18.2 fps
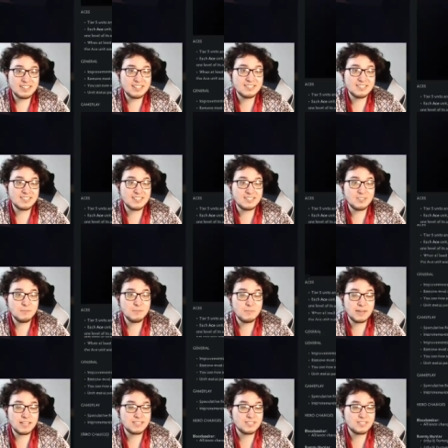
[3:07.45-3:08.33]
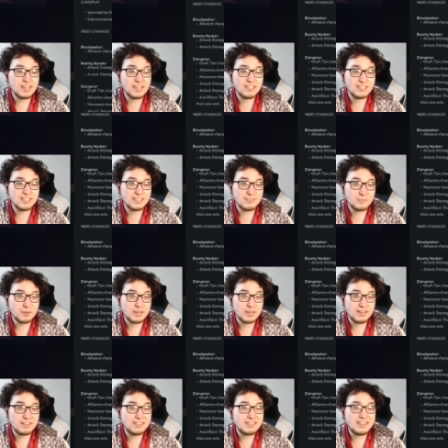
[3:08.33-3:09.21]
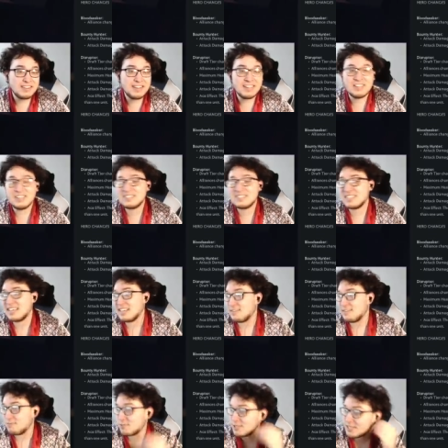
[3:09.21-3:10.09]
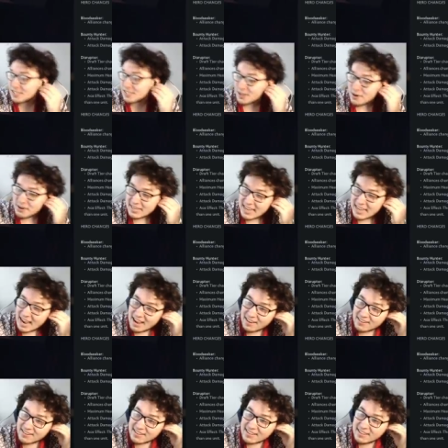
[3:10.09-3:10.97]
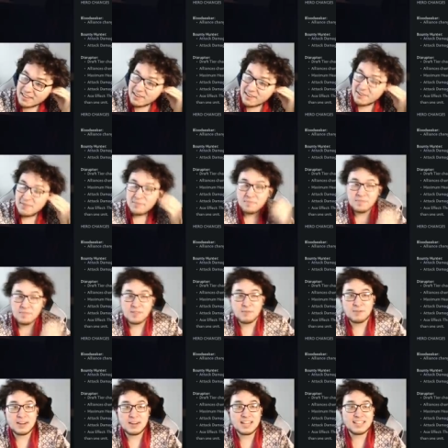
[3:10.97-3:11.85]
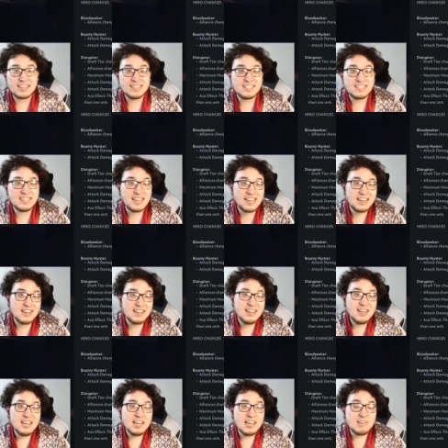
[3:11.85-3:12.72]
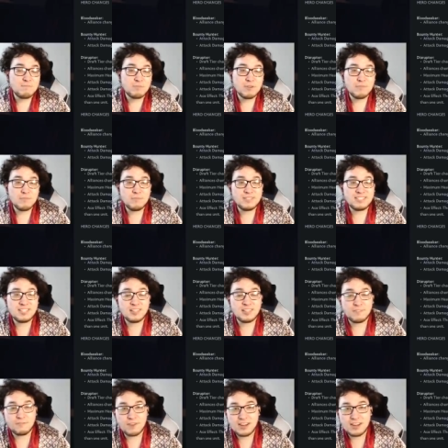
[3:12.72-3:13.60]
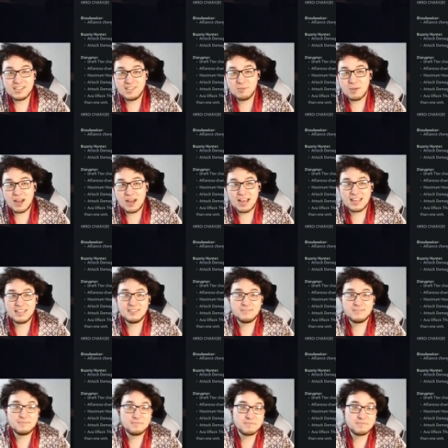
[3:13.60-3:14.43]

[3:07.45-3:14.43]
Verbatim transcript: These are the two biggest changes, but it looks like if we're just going down, we're not going to see that yet. Improvements to the friend UI.